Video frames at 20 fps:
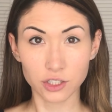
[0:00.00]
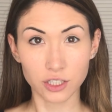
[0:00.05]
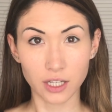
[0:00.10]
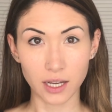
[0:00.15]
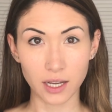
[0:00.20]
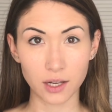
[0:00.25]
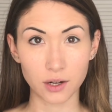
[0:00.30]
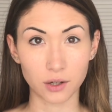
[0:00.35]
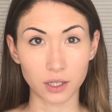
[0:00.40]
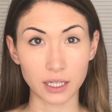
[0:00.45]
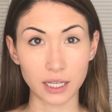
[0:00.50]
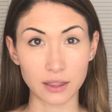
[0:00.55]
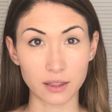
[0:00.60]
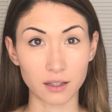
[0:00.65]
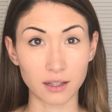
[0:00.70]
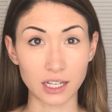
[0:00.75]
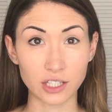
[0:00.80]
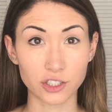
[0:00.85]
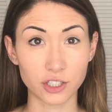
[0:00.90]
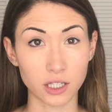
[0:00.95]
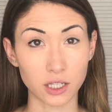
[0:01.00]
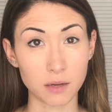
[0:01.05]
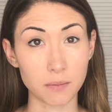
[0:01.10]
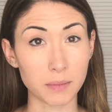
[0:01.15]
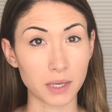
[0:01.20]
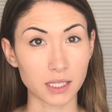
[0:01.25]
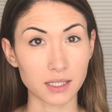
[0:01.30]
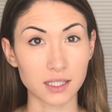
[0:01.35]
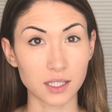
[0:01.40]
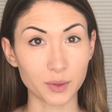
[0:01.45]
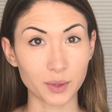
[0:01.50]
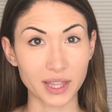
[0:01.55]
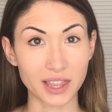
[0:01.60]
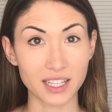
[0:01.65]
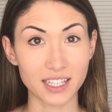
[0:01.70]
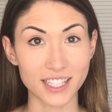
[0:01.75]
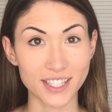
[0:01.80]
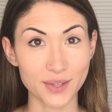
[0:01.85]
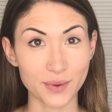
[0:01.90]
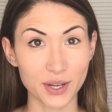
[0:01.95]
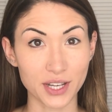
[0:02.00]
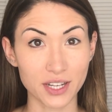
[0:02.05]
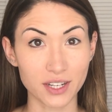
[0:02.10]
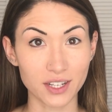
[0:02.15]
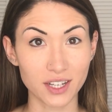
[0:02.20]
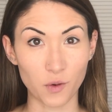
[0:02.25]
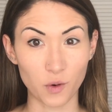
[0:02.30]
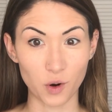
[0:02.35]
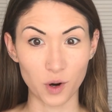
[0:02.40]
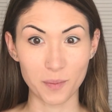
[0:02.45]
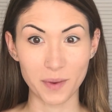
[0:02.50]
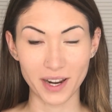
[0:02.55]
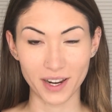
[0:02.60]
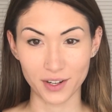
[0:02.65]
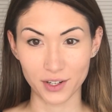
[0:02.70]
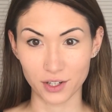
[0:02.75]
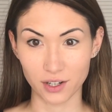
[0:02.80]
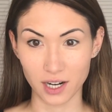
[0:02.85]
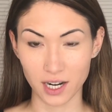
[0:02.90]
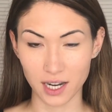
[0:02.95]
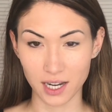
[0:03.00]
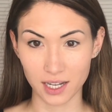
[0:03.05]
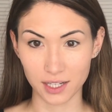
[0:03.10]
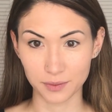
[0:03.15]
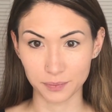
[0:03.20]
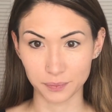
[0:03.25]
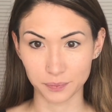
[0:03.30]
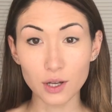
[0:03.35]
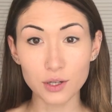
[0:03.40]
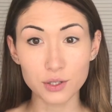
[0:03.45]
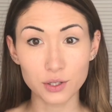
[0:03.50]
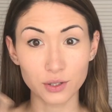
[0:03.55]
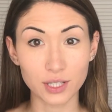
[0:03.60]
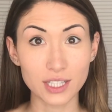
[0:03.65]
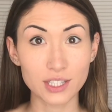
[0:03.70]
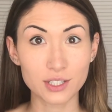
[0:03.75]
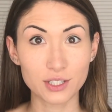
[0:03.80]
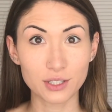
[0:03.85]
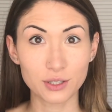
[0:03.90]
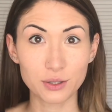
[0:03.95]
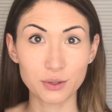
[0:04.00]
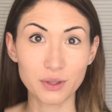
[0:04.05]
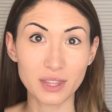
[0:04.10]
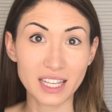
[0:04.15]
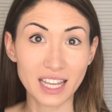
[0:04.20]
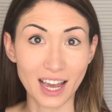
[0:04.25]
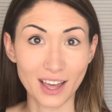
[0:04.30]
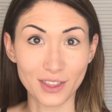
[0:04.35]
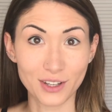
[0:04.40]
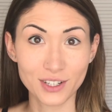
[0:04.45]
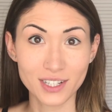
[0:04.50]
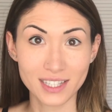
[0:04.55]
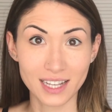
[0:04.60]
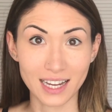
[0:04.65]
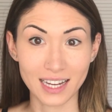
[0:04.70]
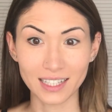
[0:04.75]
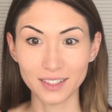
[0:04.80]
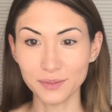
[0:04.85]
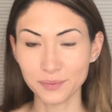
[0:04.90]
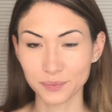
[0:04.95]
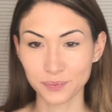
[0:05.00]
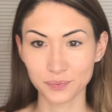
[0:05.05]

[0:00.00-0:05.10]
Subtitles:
shade or get the light shade and mix it with this one for my under eye. So let's do the other side.